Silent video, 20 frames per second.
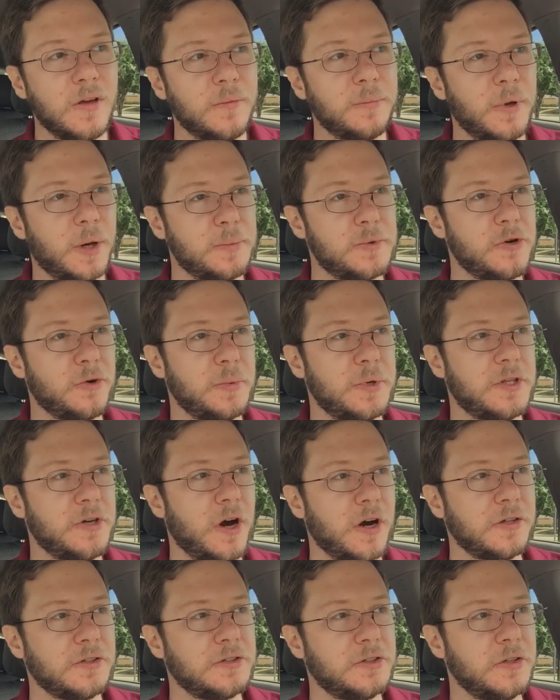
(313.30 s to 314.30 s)
But I'm sure we'll be
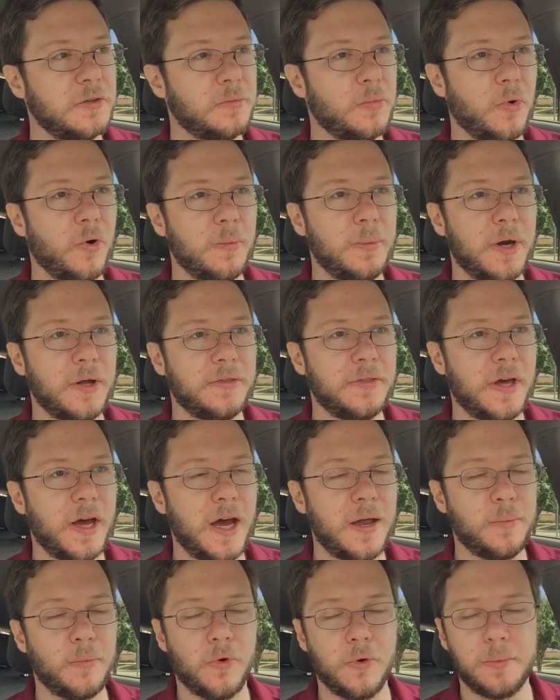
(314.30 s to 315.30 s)
talking soon more about
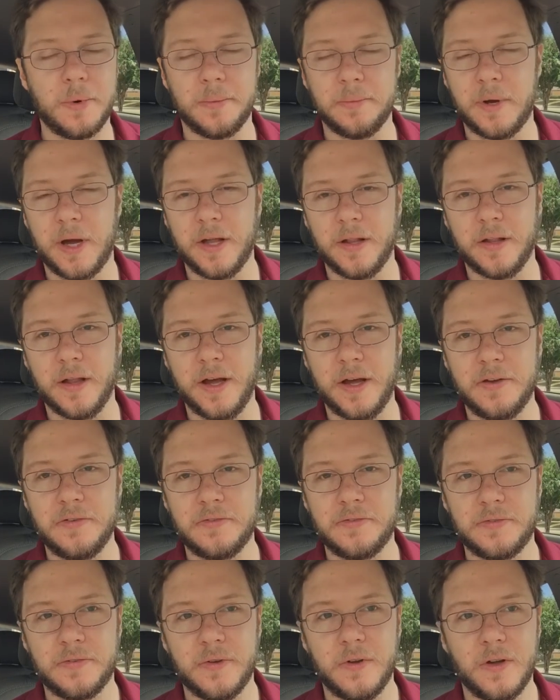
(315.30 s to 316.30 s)
that, more about my
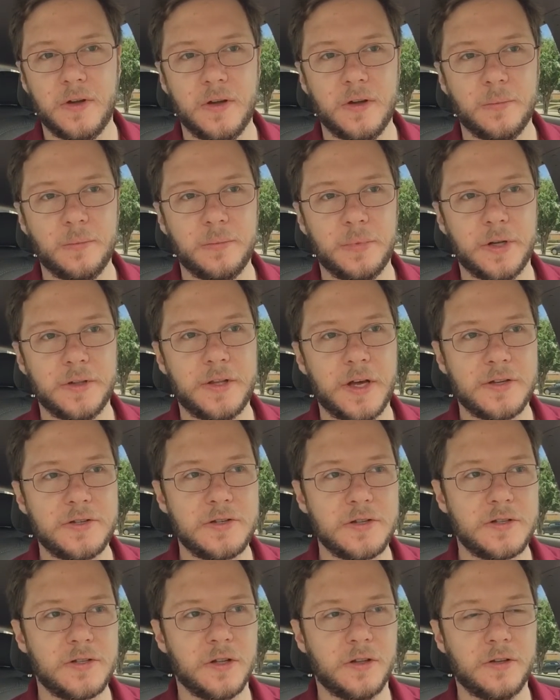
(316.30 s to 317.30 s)
life but that's
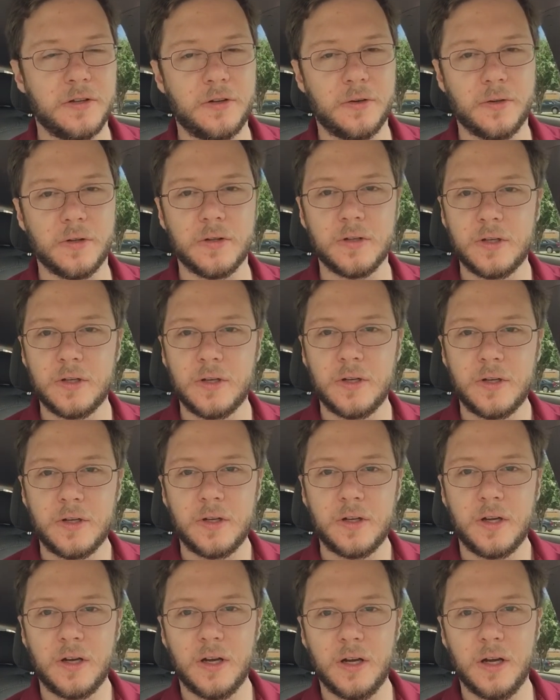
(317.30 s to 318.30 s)
just a little
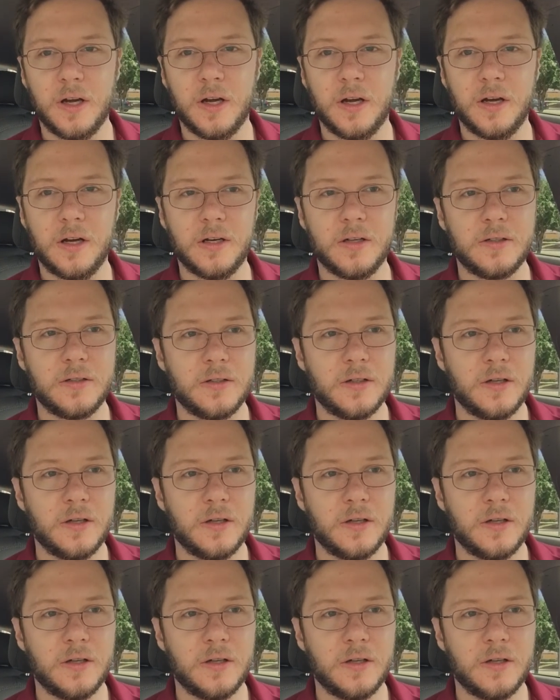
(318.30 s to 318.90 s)
uh,